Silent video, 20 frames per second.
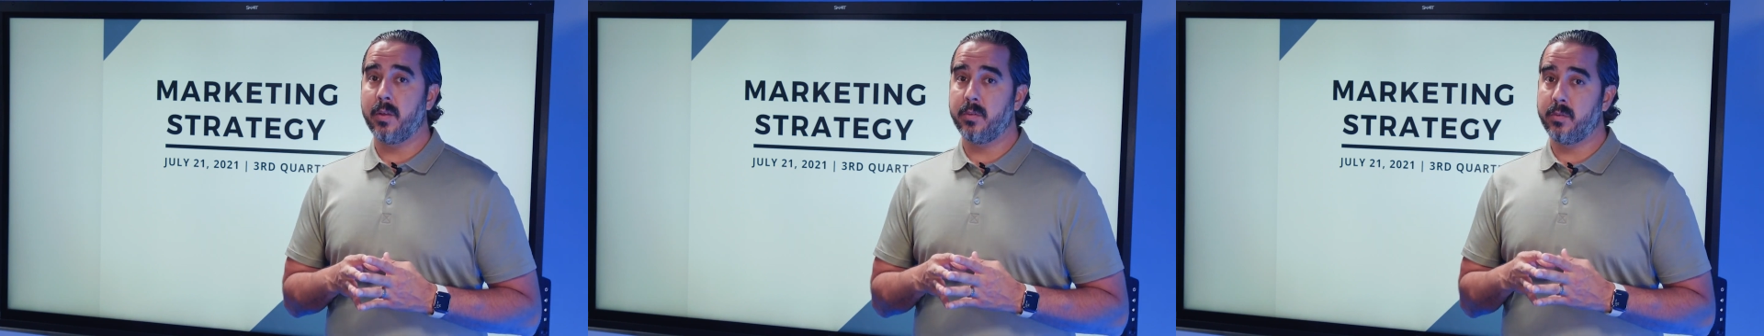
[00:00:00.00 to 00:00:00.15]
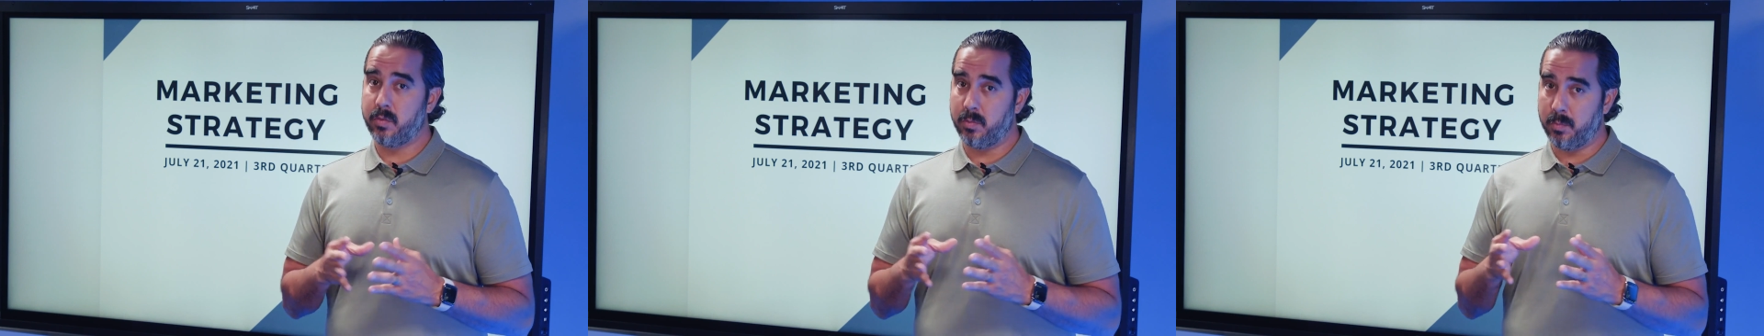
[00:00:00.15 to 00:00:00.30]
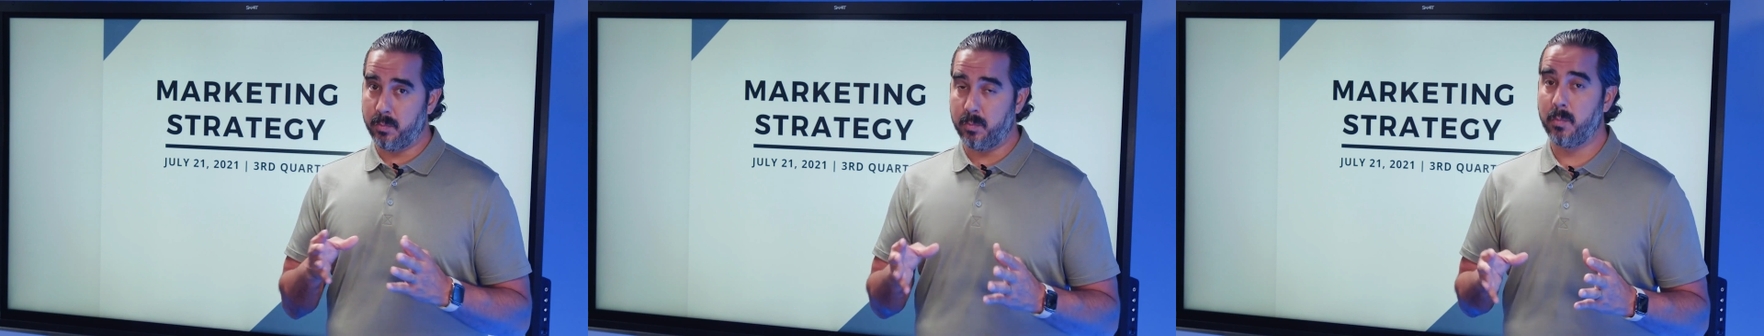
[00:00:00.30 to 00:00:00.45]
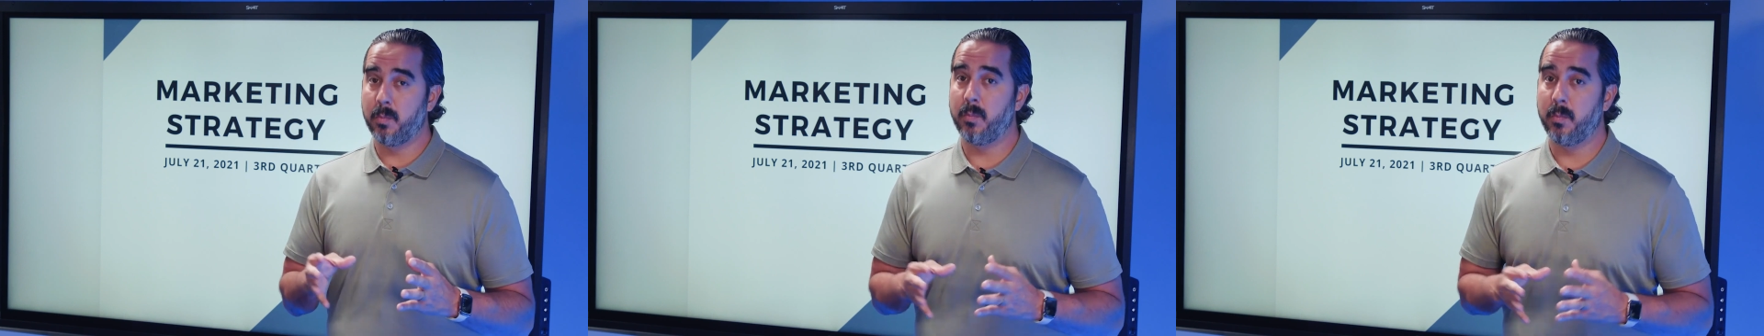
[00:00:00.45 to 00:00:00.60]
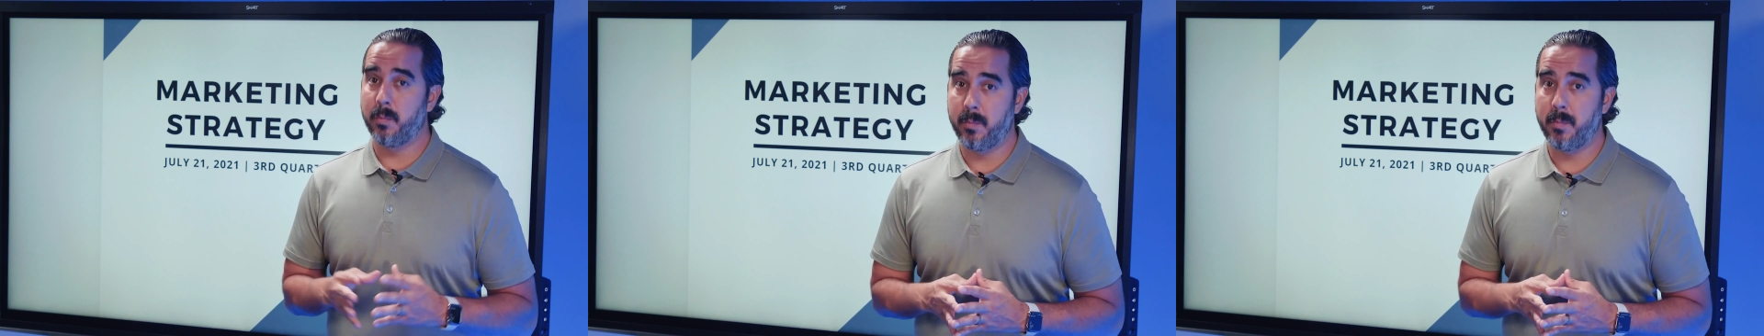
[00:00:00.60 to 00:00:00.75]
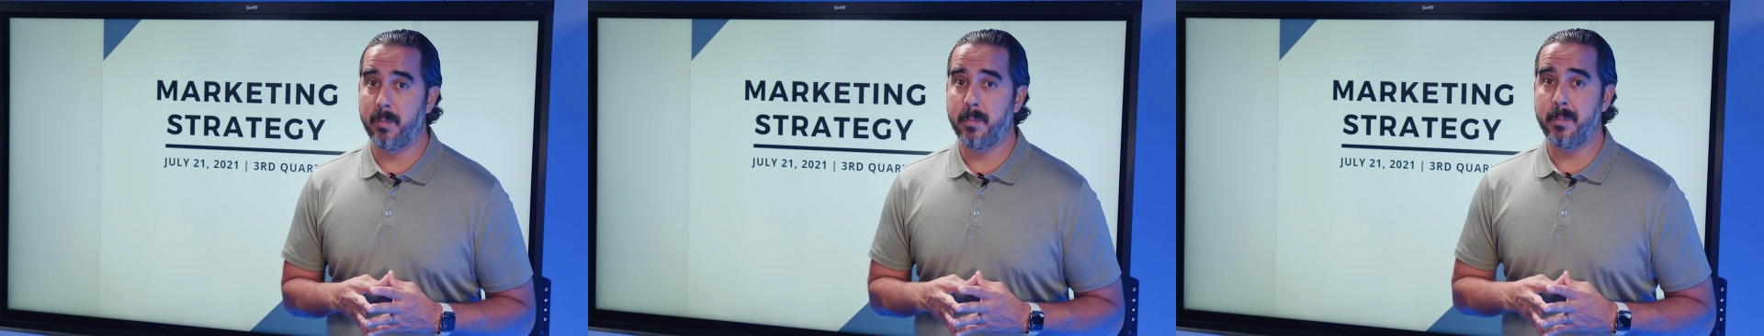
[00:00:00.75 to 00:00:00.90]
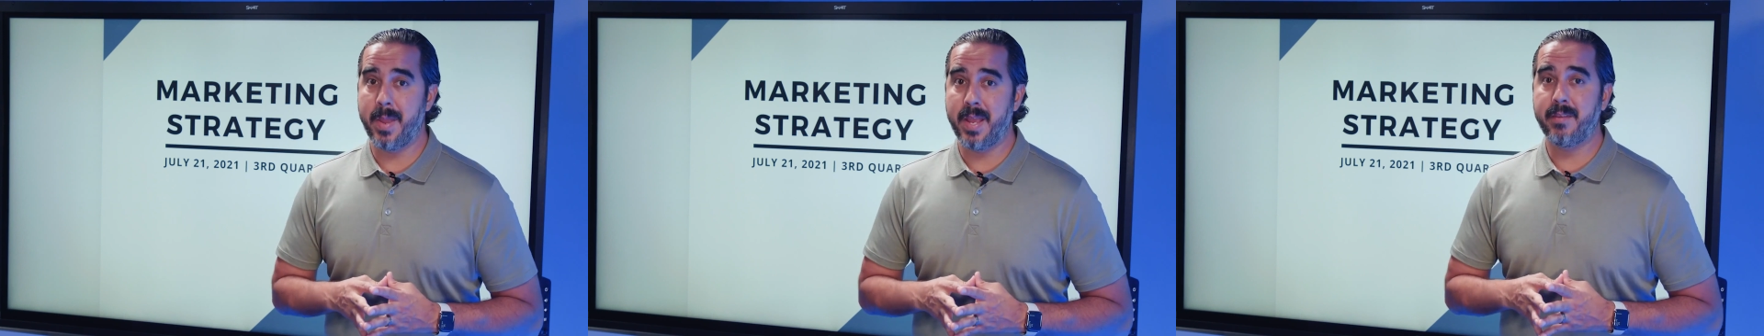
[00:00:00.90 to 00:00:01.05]
to
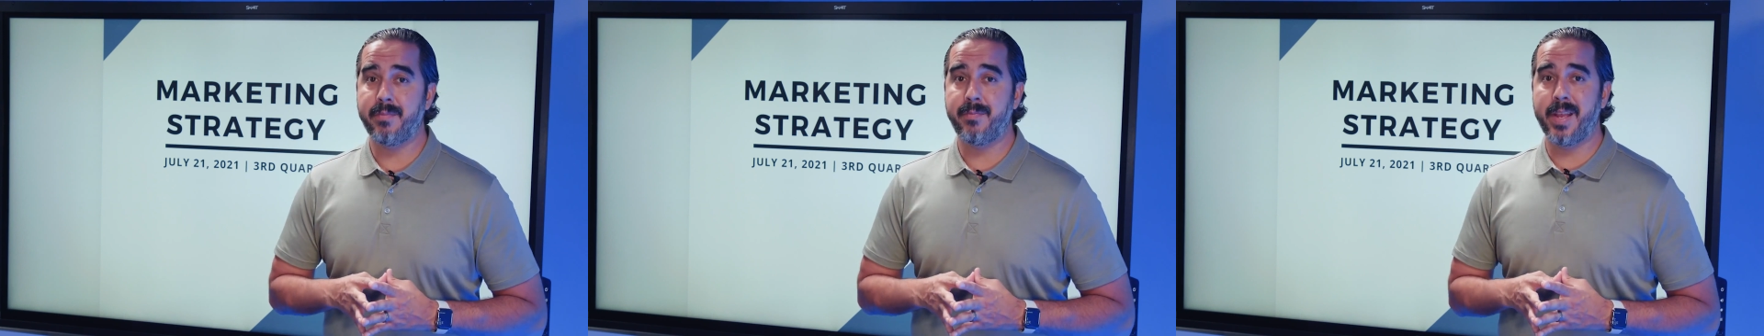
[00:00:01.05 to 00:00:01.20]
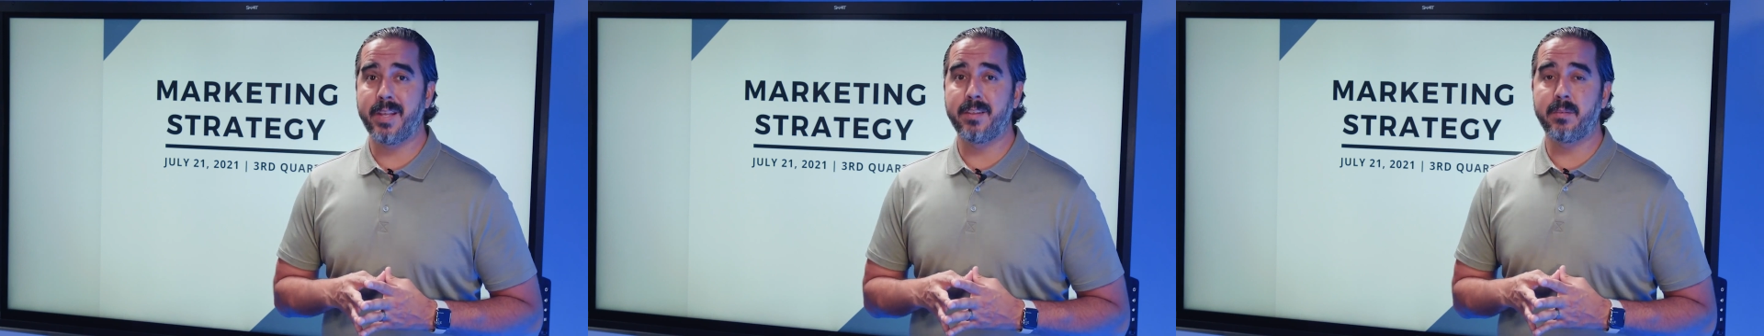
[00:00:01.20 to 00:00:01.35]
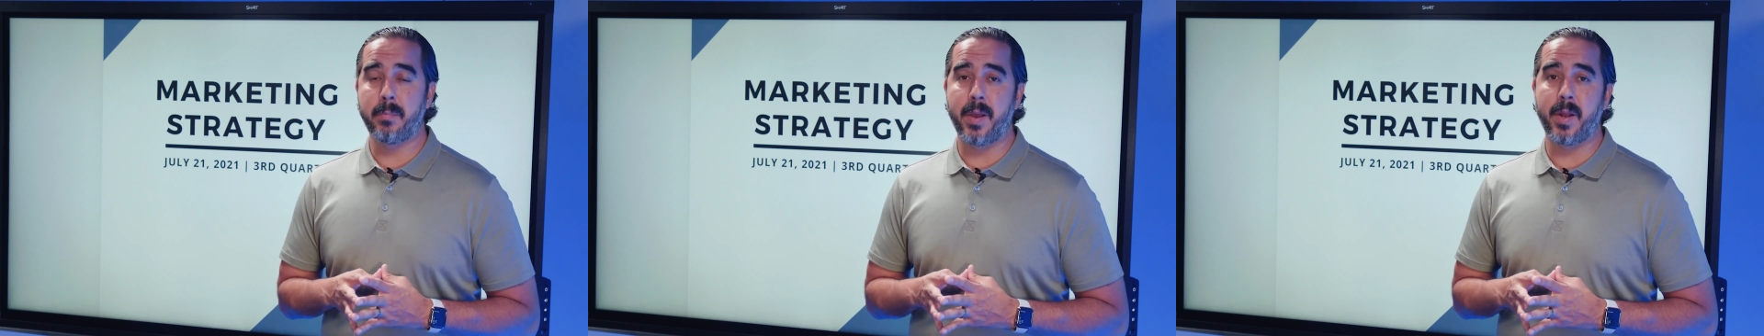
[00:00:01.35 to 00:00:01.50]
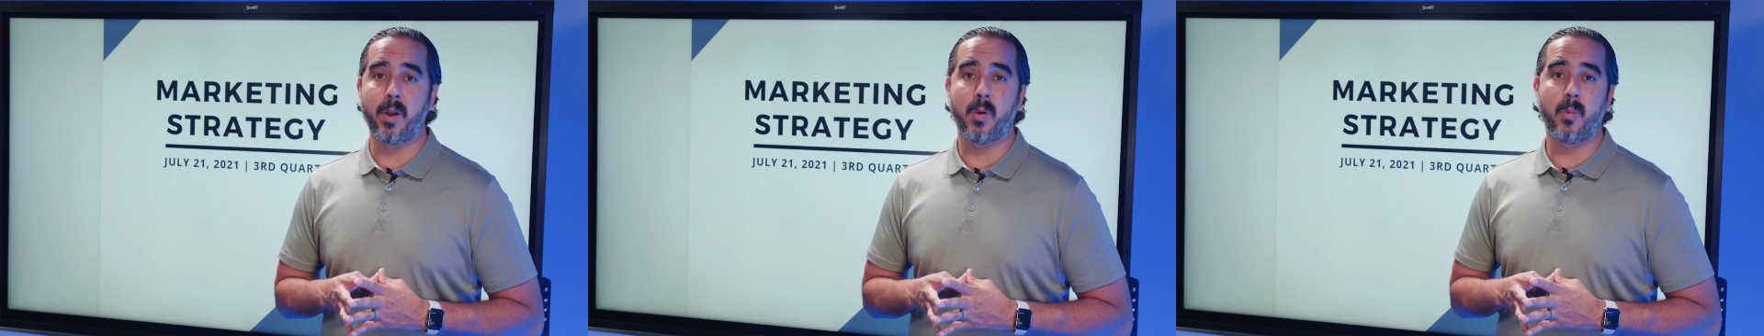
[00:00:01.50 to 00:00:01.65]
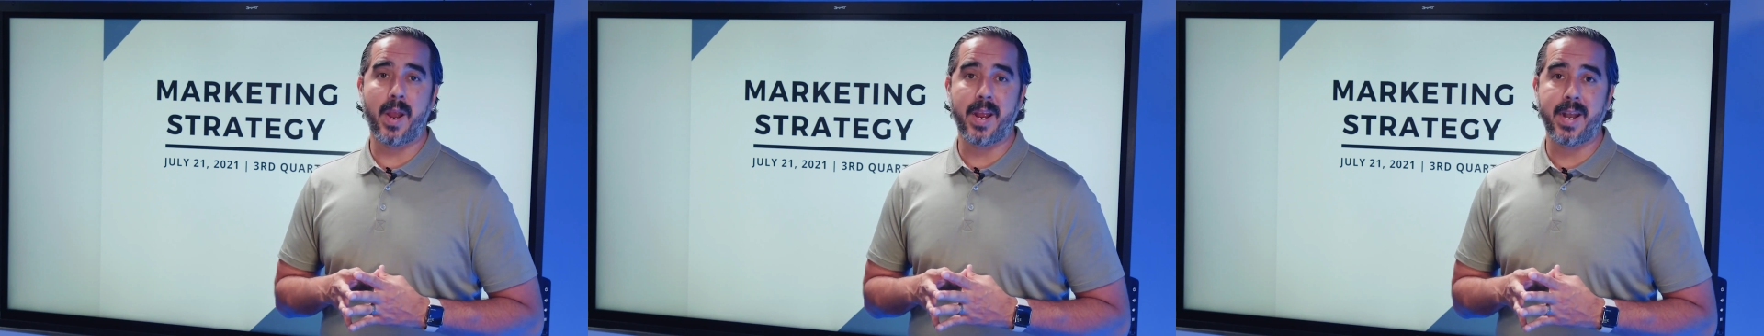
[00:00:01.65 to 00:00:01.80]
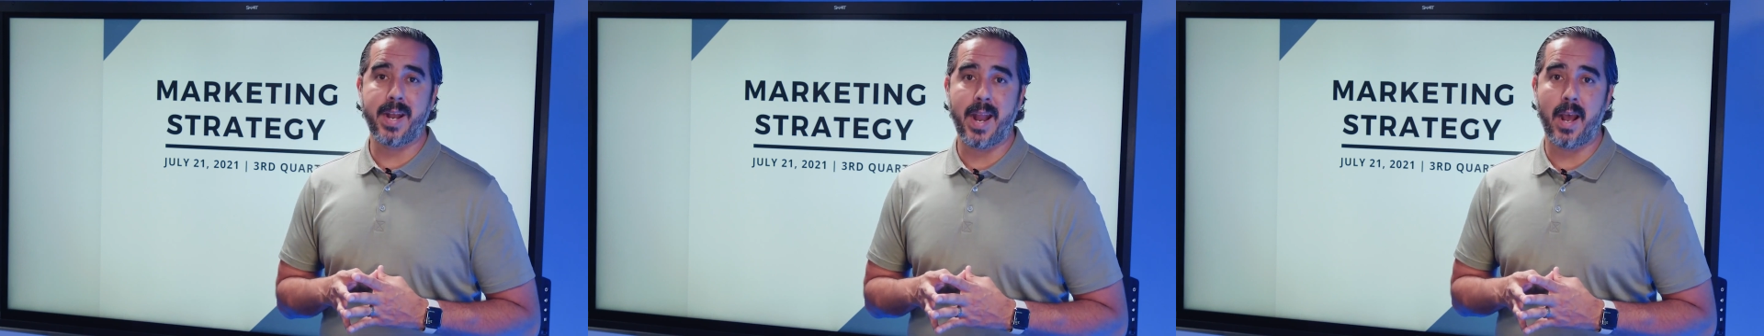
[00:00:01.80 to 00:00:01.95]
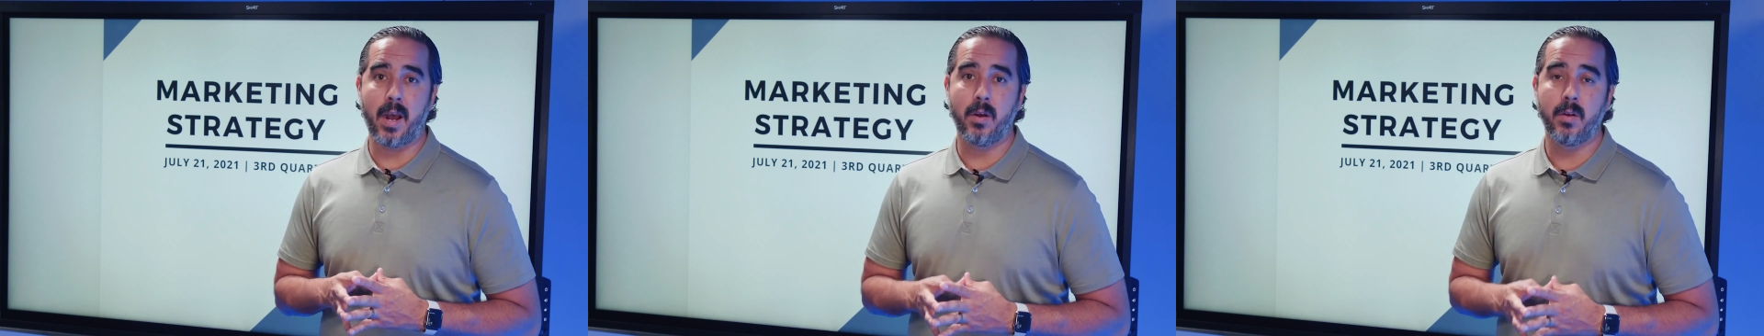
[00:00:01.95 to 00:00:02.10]
make things better right
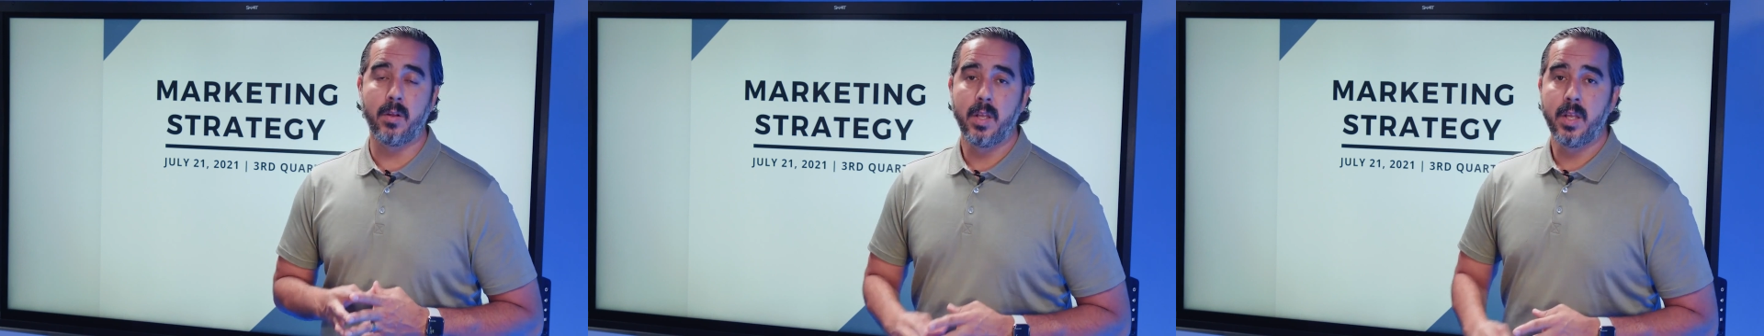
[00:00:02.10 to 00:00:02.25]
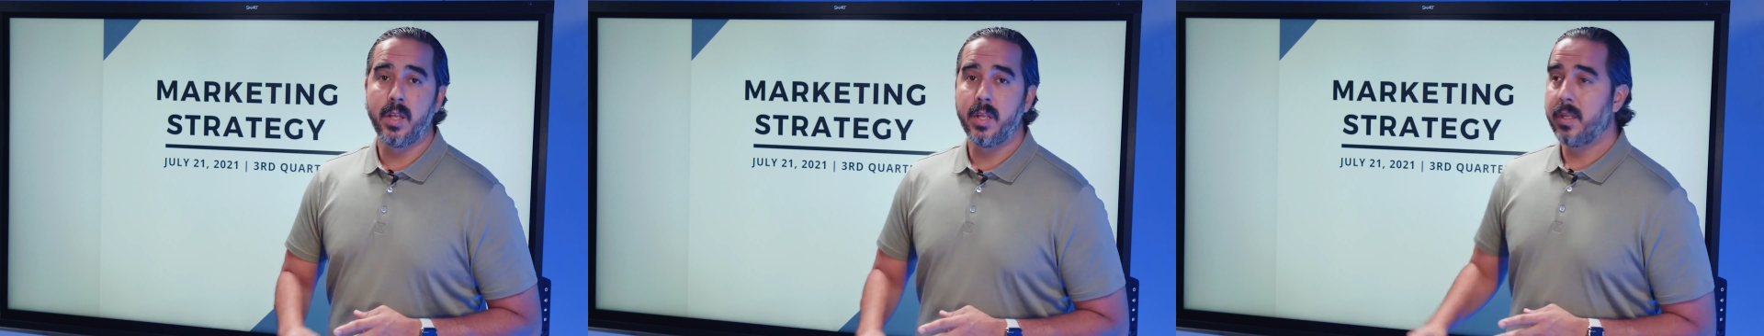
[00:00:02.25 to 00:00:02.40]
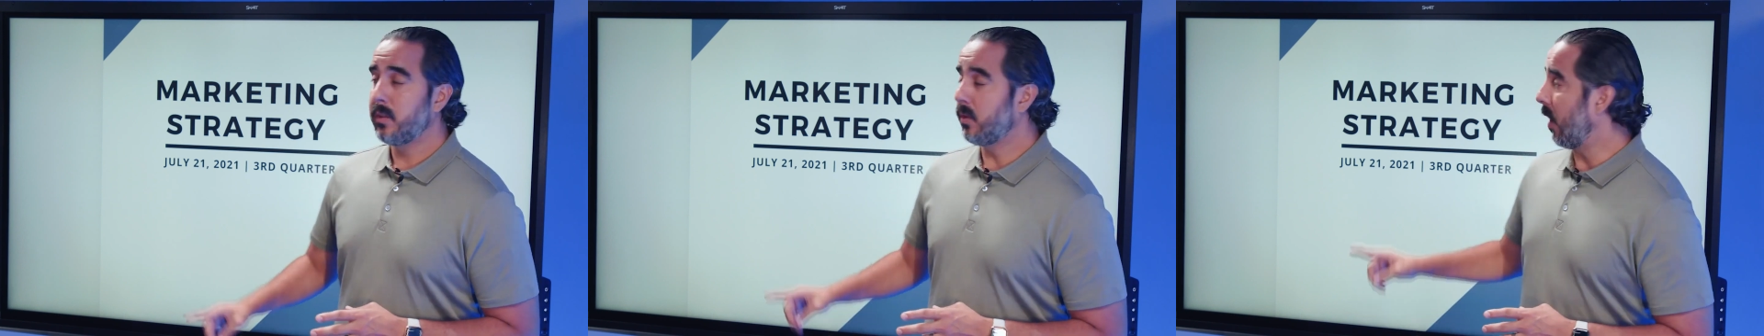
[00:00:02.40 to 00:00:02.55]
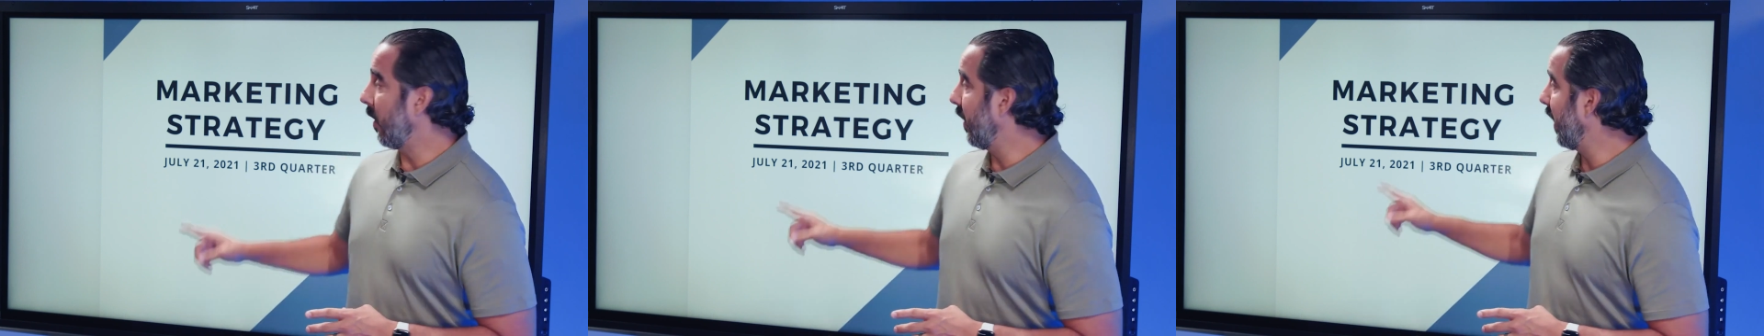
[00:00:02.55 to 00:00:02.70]
now. So I'm